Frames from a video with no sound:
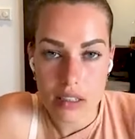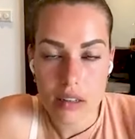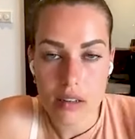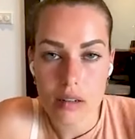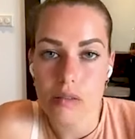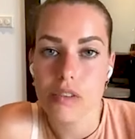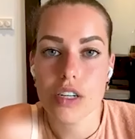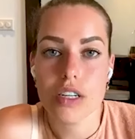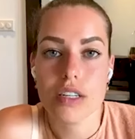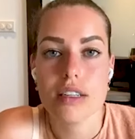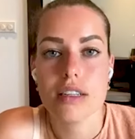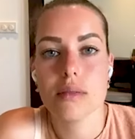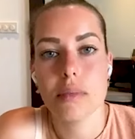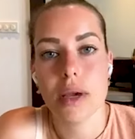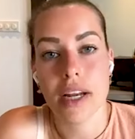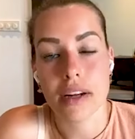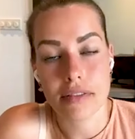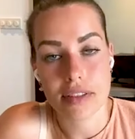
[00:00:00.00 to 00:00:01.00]
versus
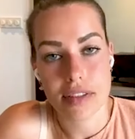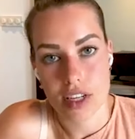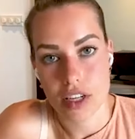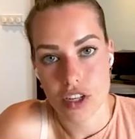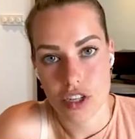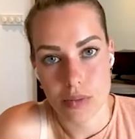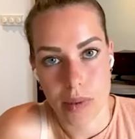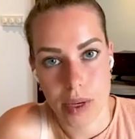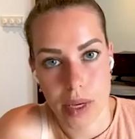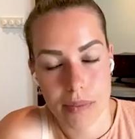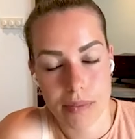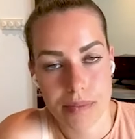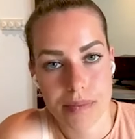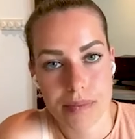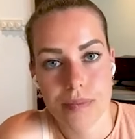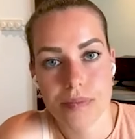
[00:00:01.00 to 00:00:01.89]
Manifestation Babe.